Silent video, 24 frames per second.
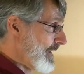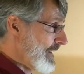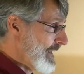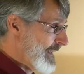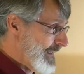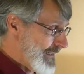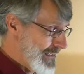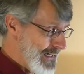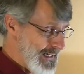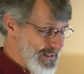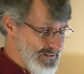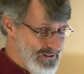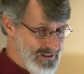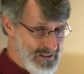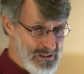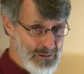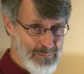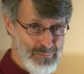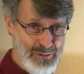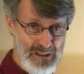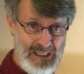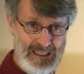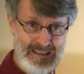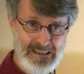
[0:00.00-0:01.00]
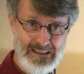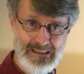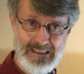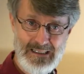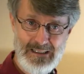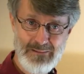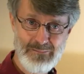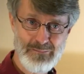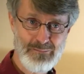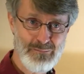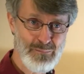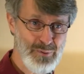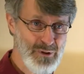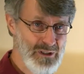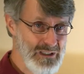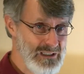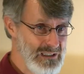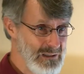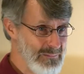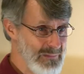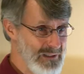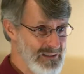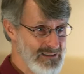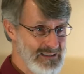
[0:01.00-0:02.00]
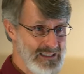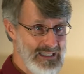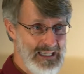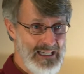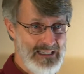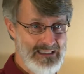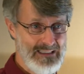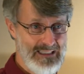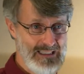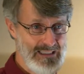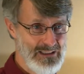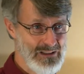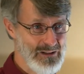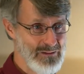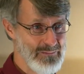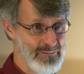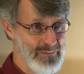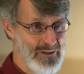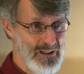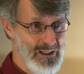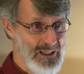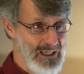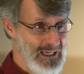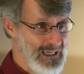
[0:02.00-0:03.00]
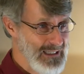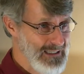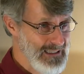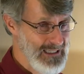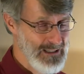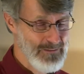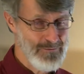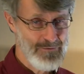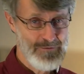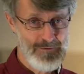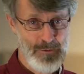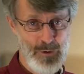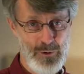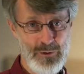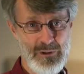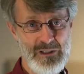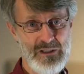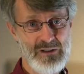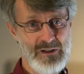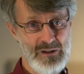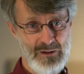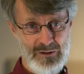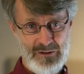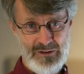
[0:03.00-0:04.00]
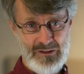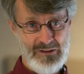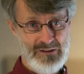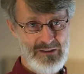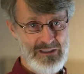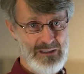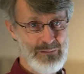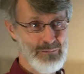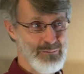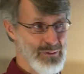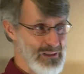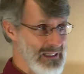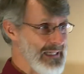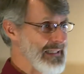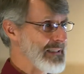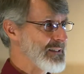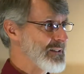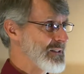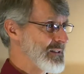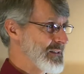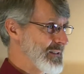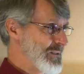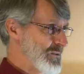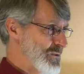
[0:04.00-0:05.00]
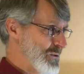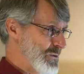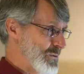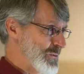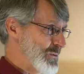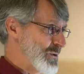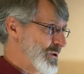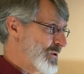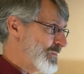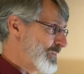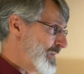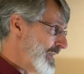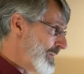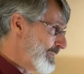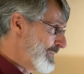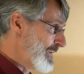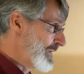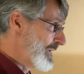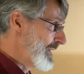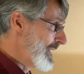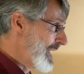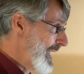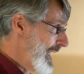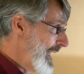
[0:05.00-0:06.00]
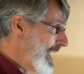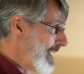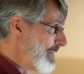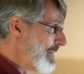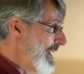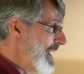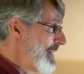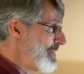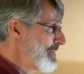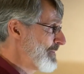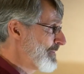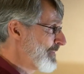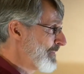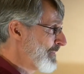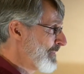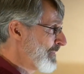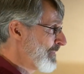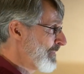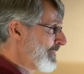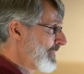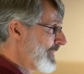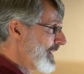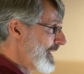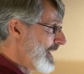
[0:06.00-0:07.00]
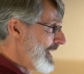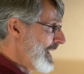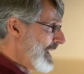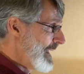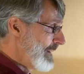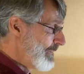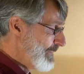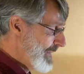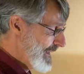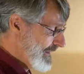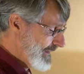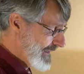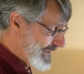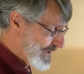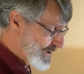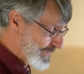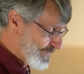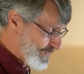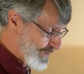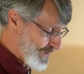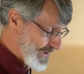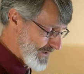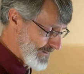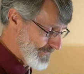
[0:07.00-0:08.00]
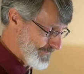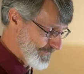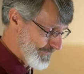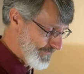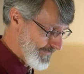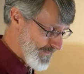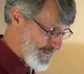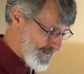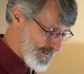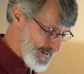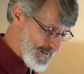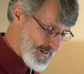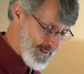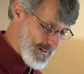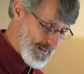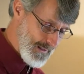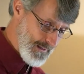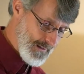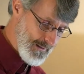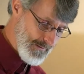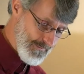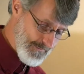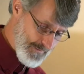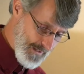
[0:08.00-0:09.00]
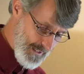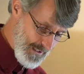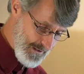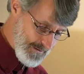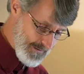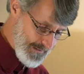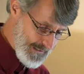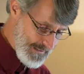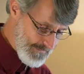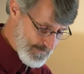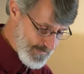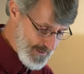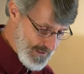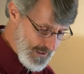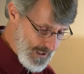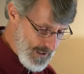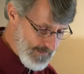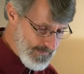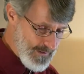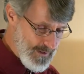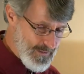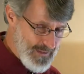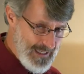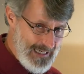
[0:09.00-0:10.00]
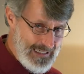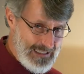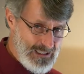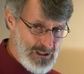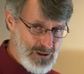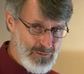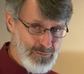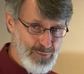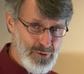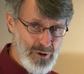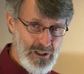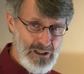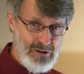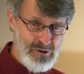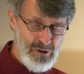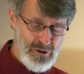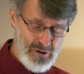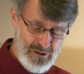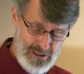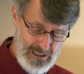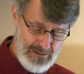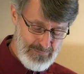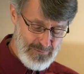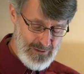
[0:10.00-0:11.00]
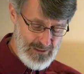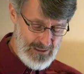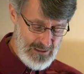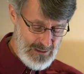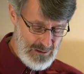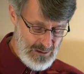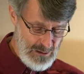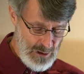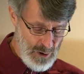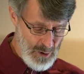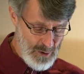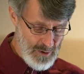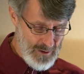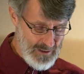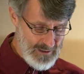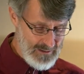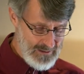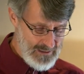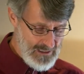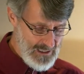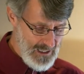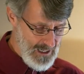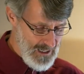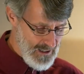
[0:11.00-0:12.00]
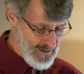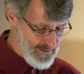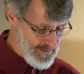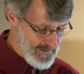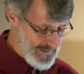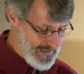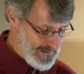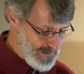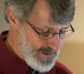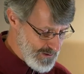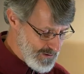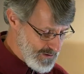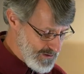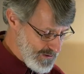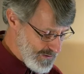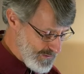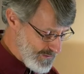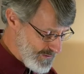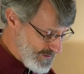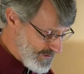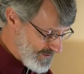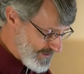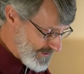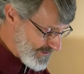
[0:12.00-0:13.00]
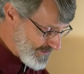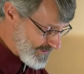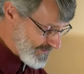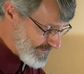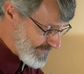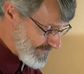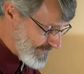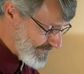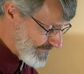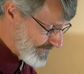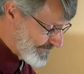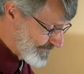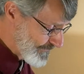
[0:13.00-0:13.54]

And God's going to bless them, bring them into that kingdom, and then for eternity bless the Jewish people. Amen. Amen. Let's pray. Father, in heaven, we love you, thank you, and praise you, give you the glory and the honor that you so deserve.